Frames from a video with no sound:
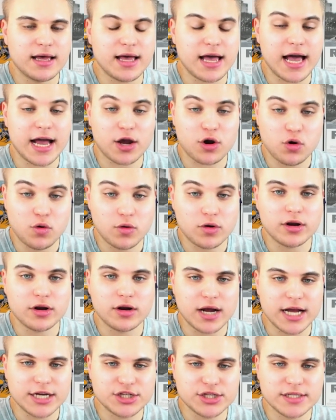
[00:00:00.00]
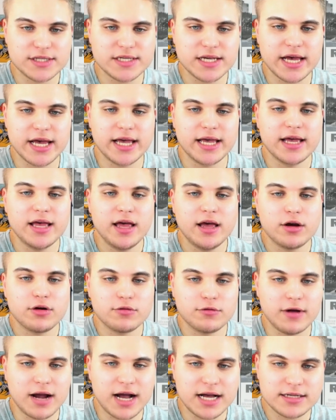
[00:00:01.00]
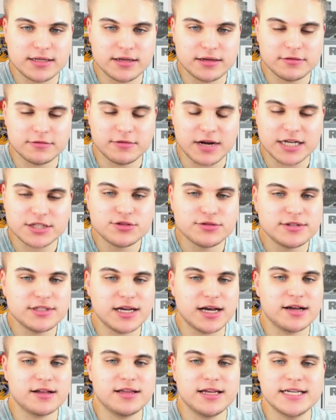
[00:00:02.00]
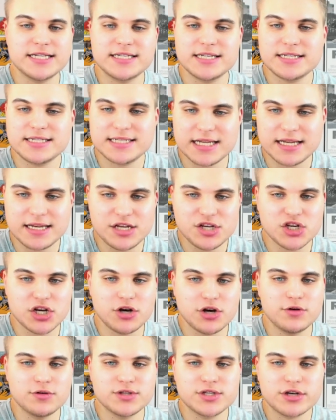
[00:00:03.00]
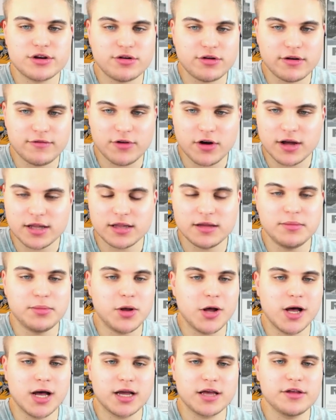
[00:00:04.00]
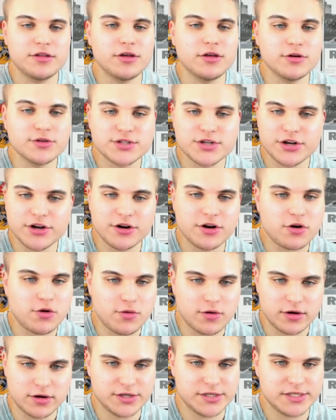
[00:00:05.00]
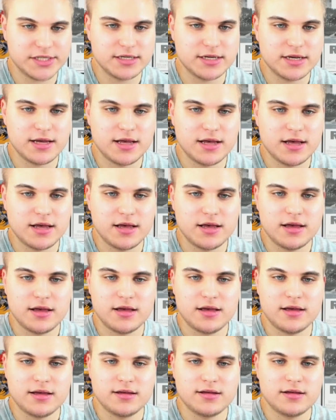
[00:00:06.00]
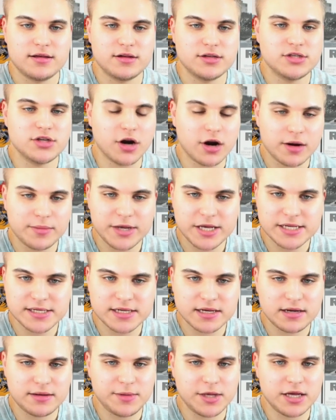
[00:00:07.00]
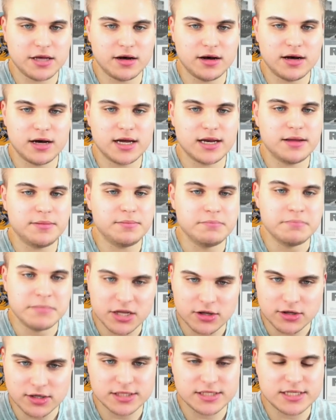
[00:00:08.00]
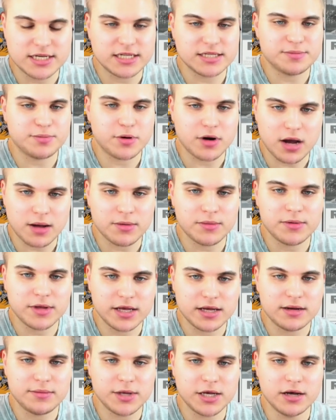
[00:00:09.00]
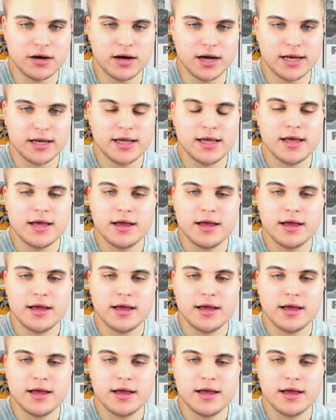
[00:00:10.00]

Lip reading: at corner, I should say, Rasul Douglas, Sidney Jones, Krivon LeBlanc. Those are your corners. Darby is going to be gone. Mills is probably going to be gone.